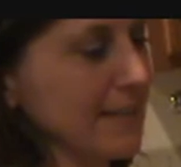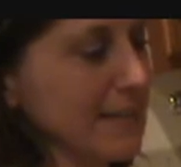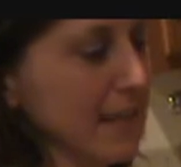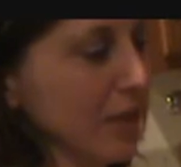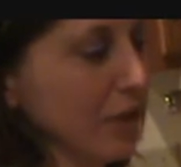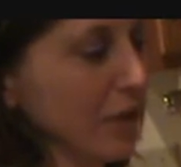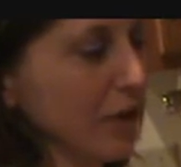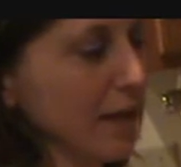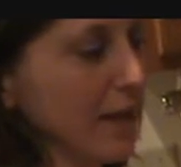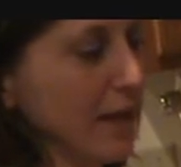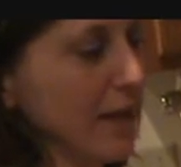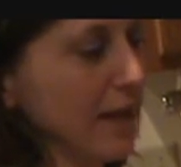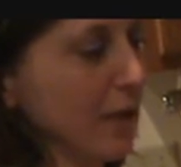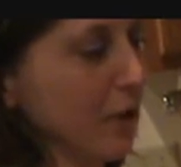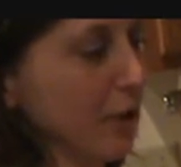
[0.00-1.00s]
celery
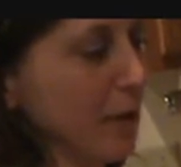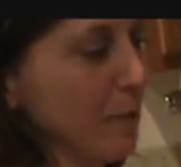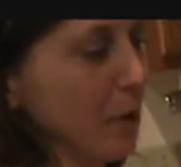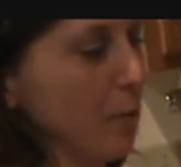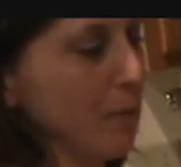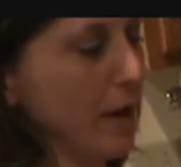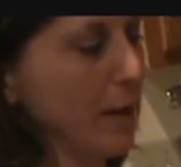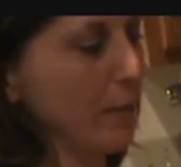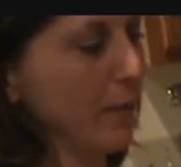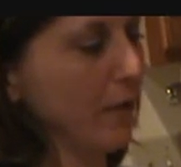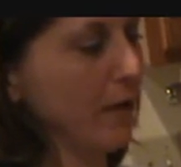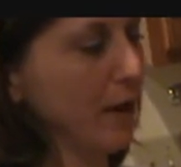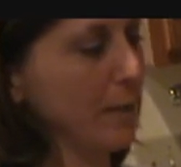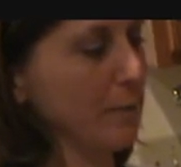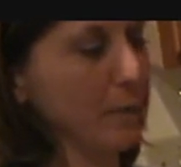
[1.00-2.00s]
and green bell
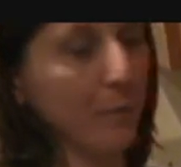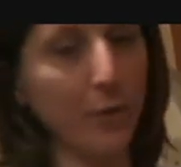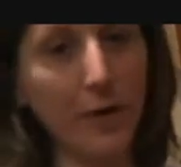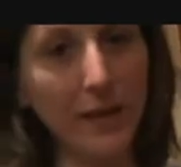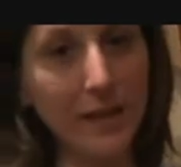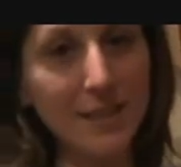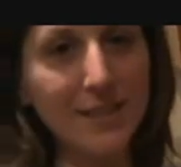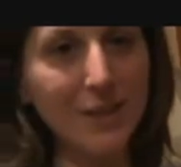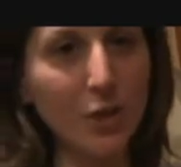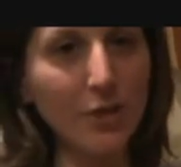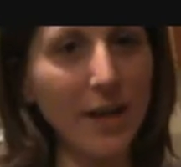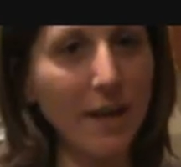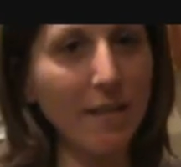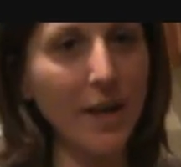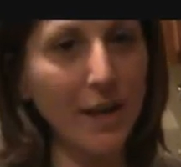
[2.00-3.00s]
pepper and paprika, so you
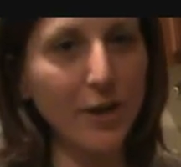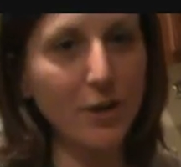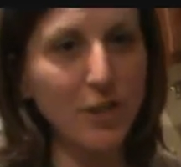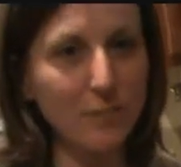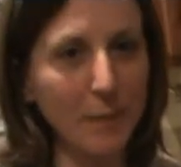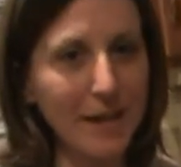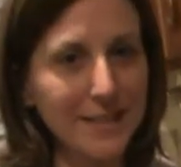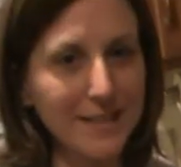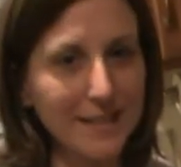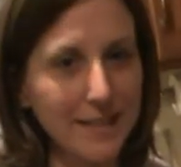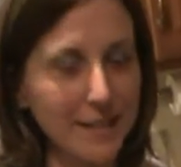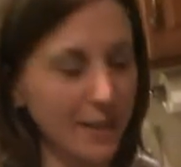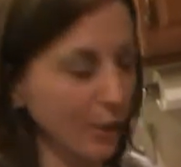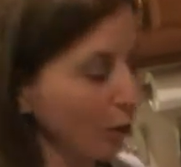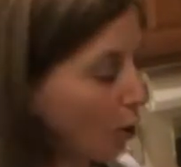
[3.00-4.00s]
got a lot of your spices
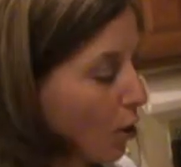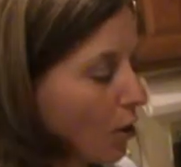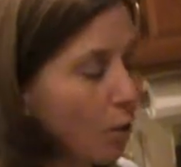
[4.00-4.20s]
in here.